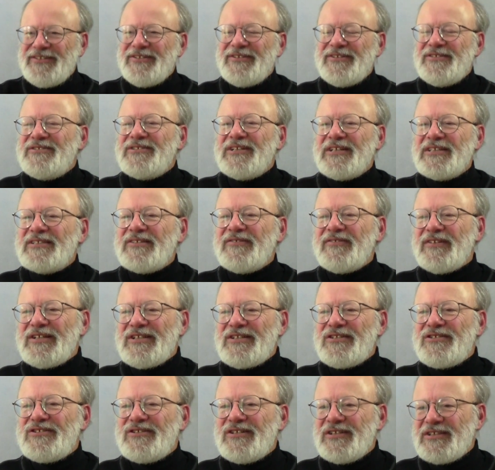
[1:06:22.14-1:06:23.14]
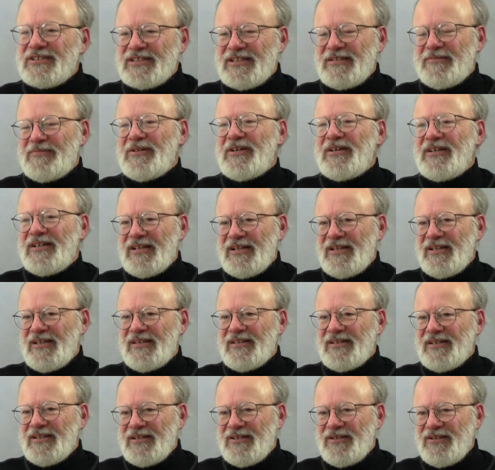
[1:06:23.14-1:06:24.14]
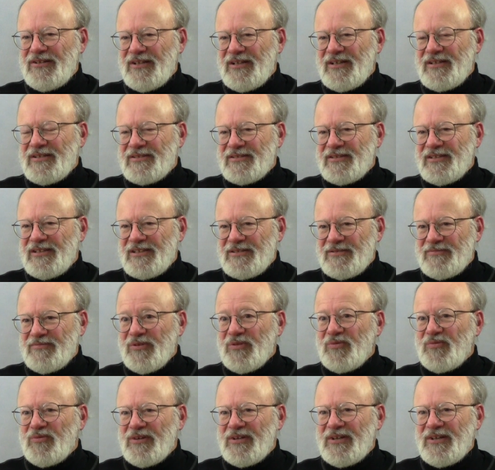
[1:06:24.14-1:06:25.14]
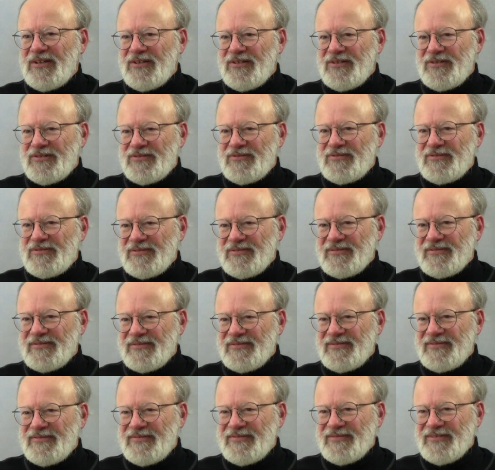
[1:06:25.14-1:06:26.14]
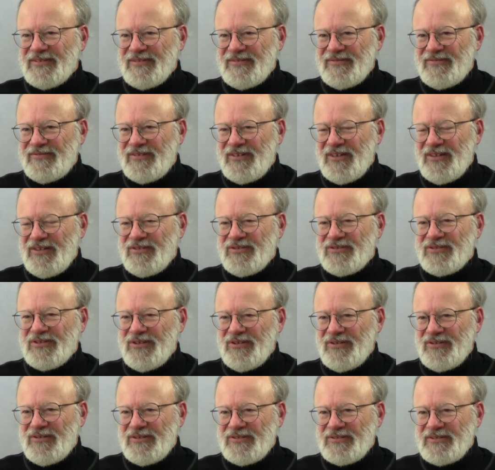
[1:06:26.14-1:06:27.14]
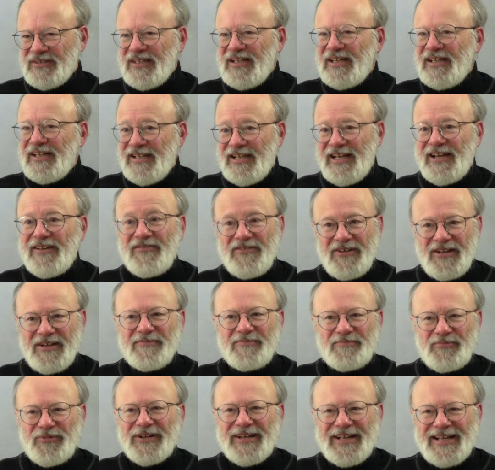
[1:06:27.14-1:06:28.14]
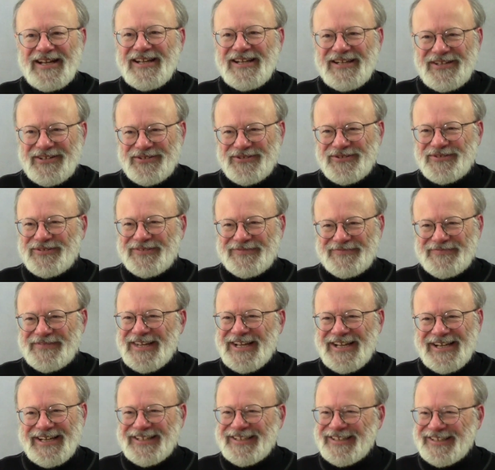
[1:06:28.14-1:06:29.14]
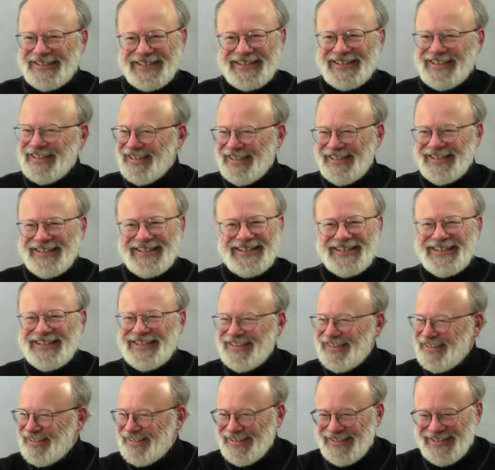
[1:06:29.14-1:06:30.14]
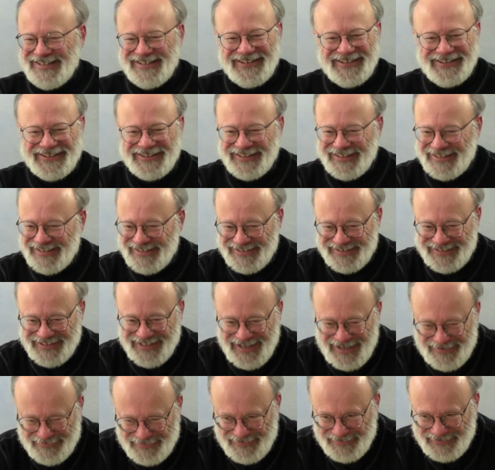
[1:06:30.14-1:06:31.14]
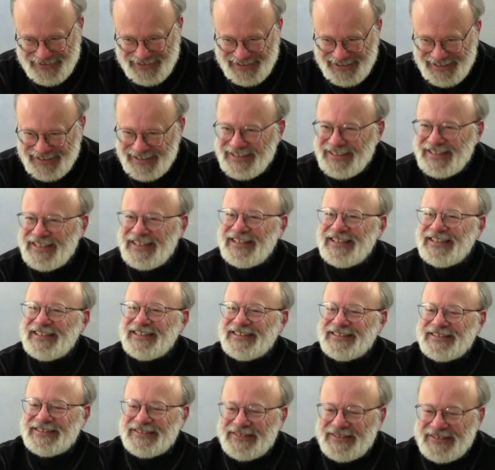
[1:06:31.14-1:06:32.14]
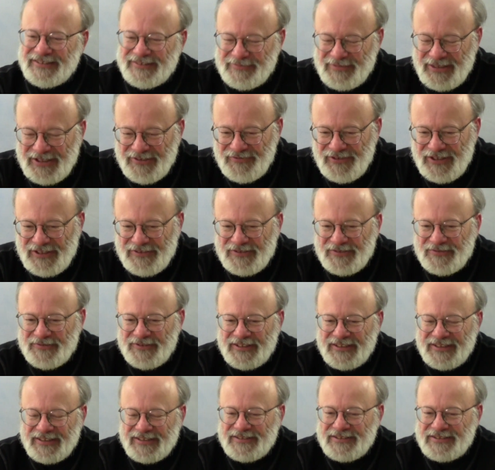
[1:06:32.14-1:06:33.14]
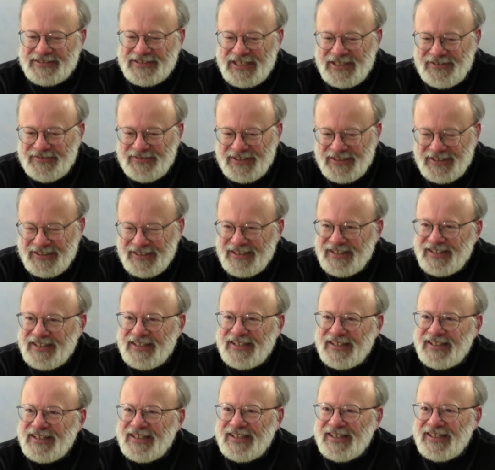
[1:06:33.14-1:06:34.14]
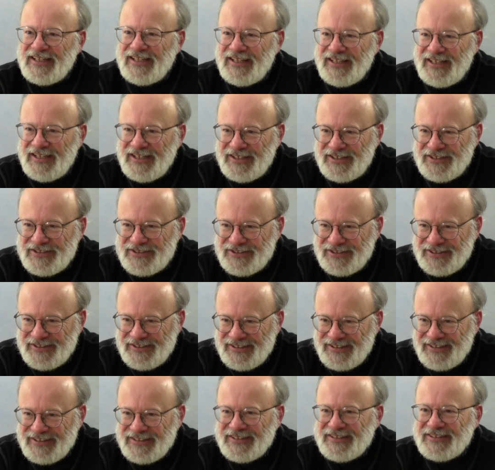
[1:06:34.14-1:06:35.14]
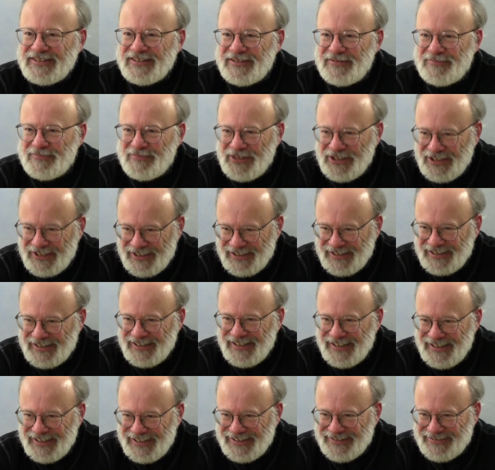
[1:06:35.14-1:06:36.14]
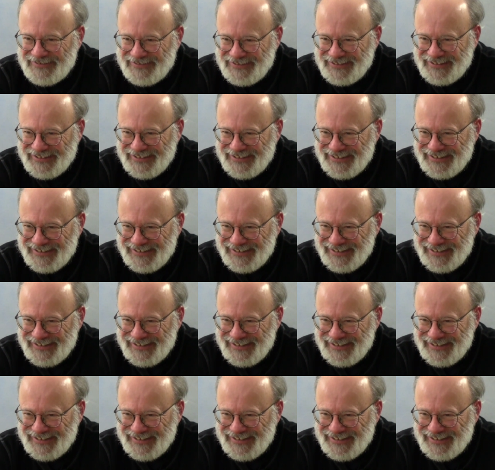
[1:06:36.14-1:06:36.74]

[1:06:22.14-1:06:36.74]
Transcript: You can justify just about anything in the United States with one of those goals. And if you can put any two of them together, you're unstoppable. My favorite one is saving innocent American lives.